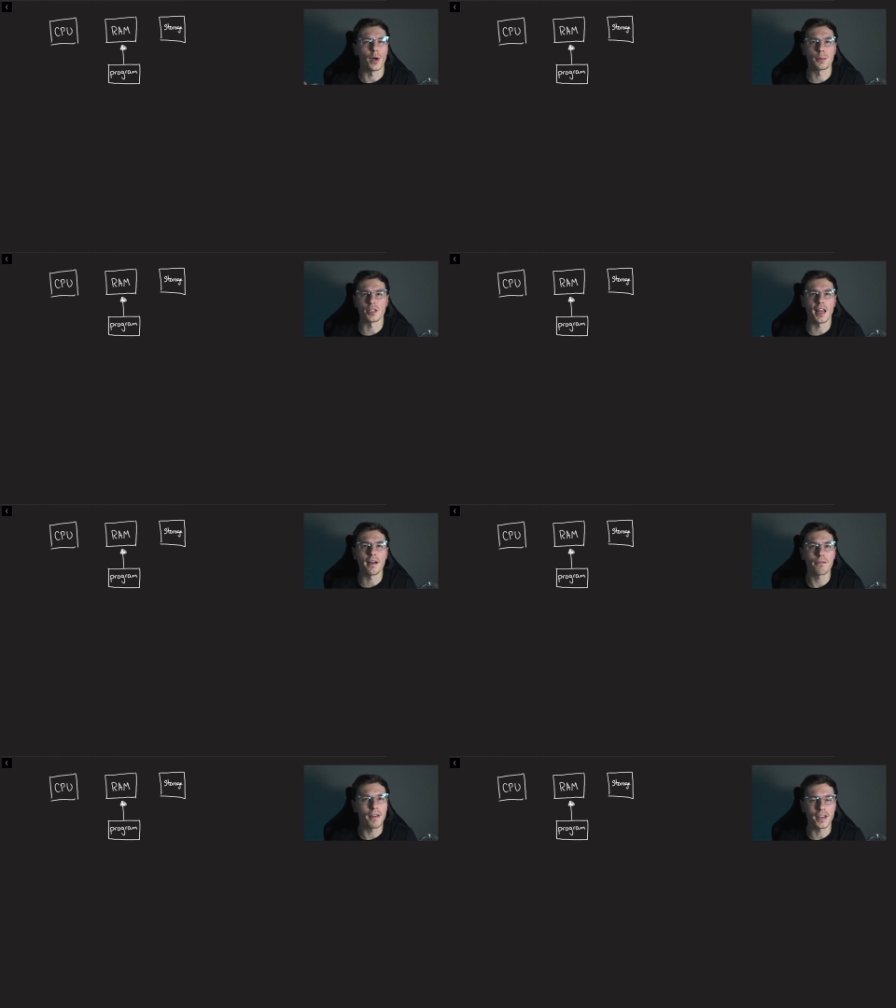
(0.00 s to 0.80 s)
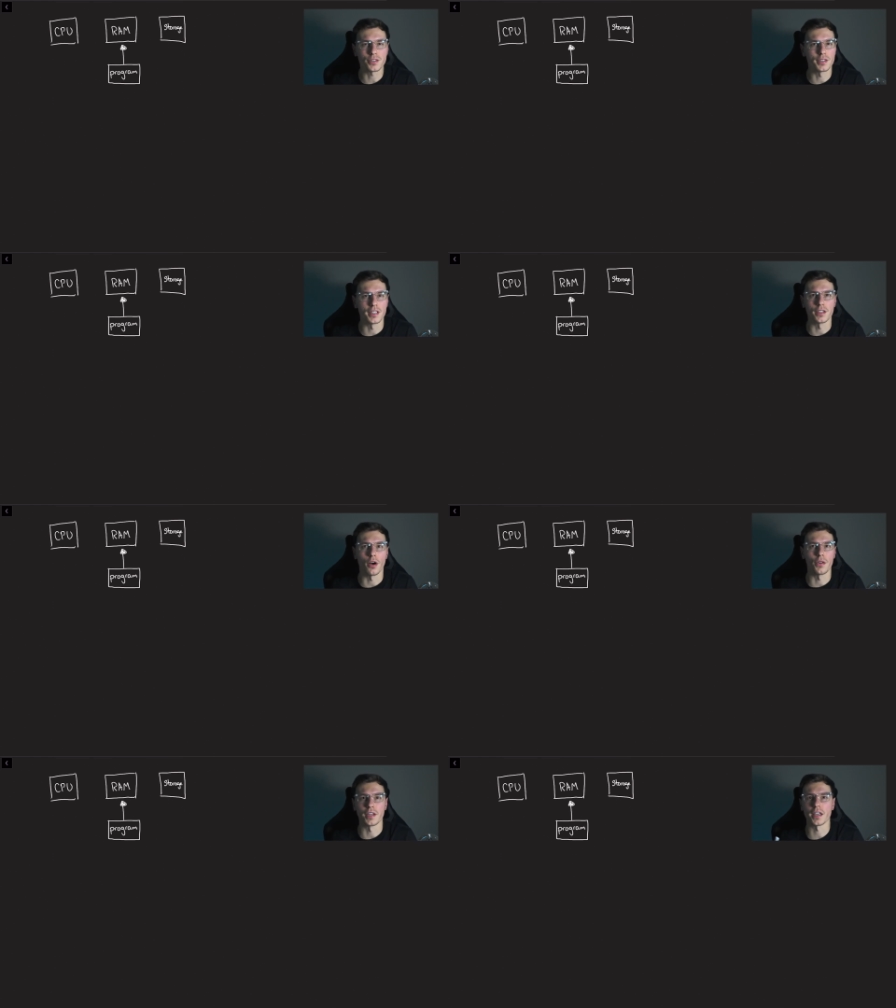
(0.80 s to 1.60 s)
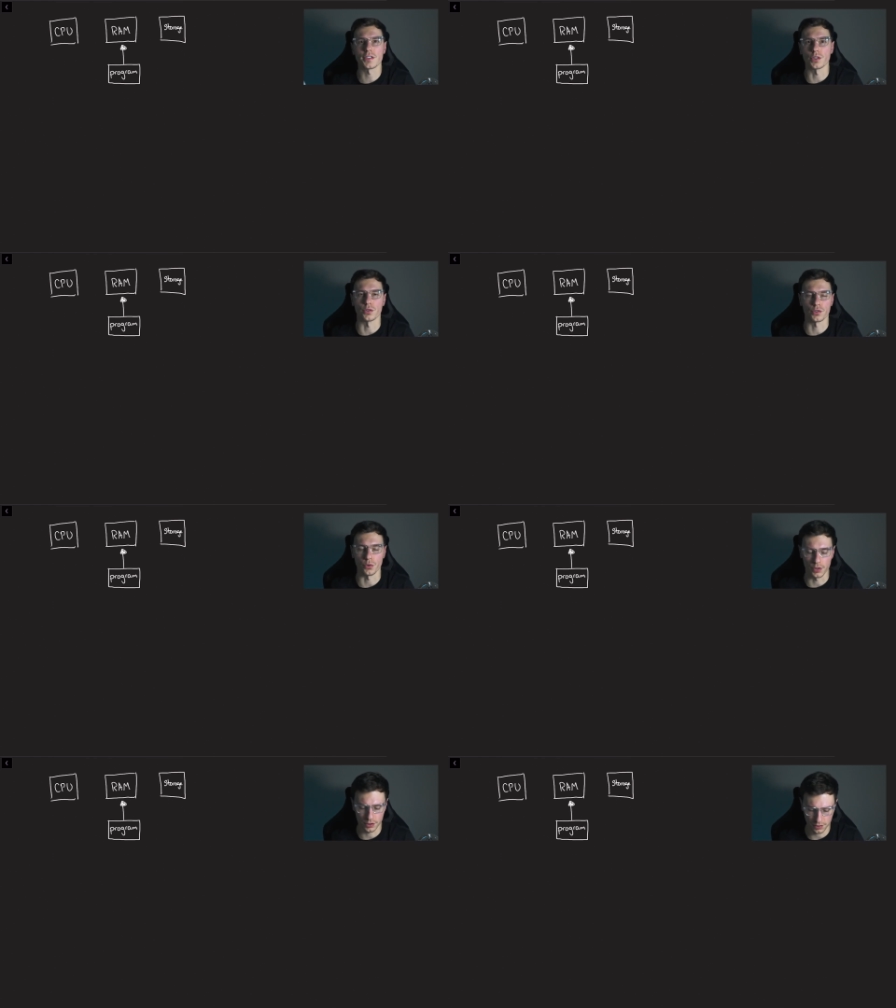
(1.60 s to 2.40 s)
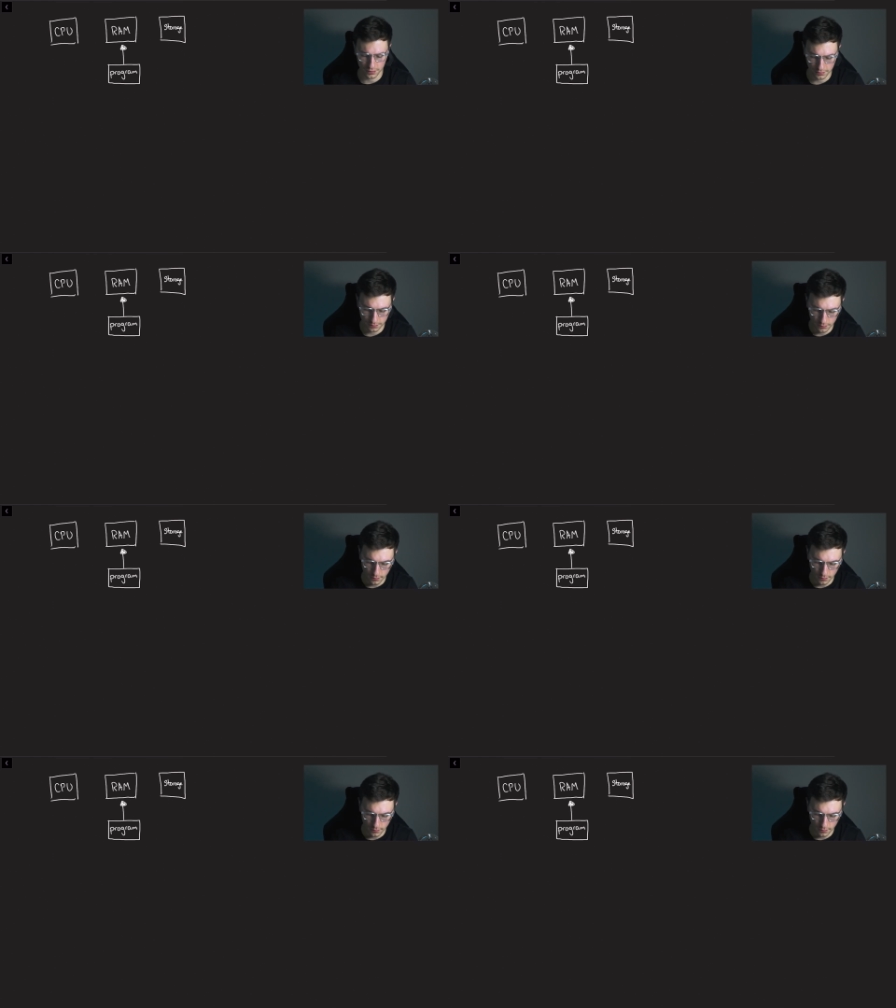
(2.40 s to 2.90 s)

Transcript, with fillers: RAM's a lot faster than all the external storage.